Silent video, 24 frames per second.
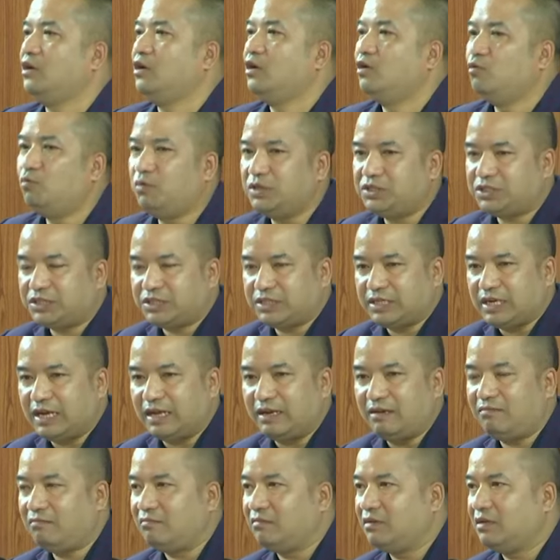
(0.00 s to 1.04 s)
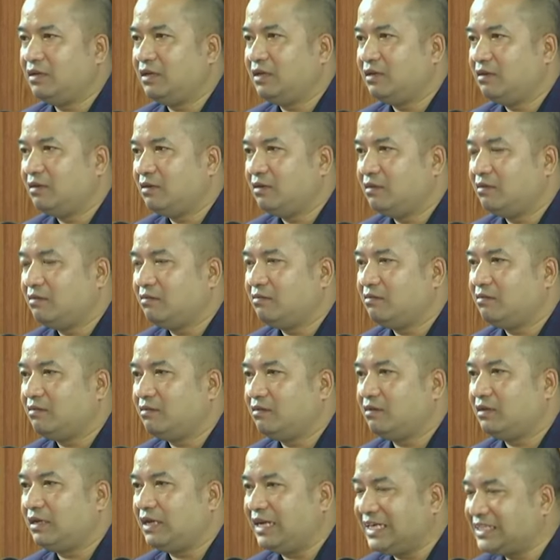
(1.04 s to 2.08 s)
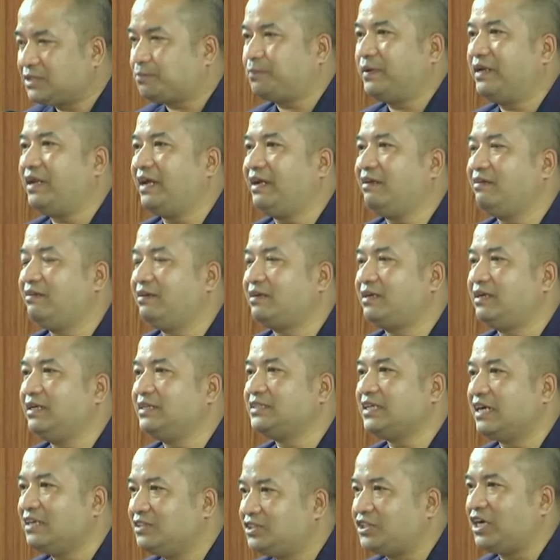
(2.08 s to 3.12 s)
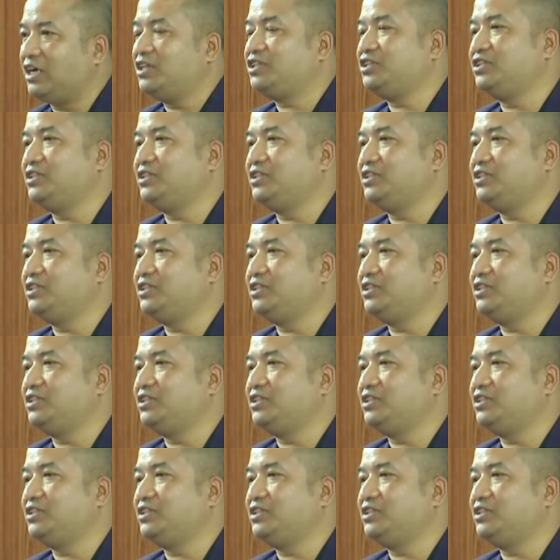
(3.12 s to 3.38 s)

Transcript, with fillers: which can expedite the case and charge